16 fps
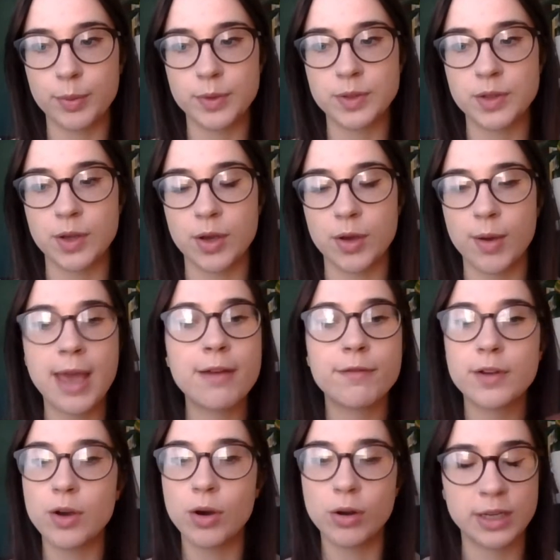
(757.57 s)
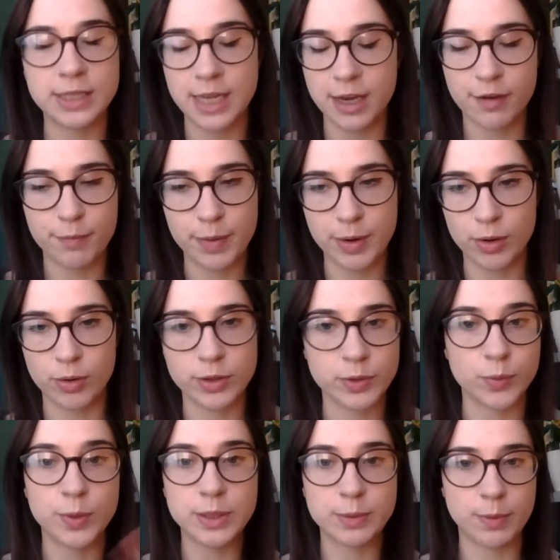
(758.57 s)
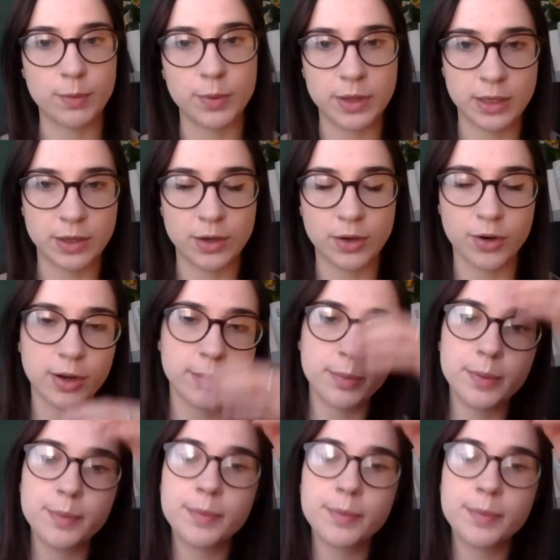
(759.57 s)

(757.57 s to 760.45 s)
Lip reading: So every holiday I've been on has always been within Europe.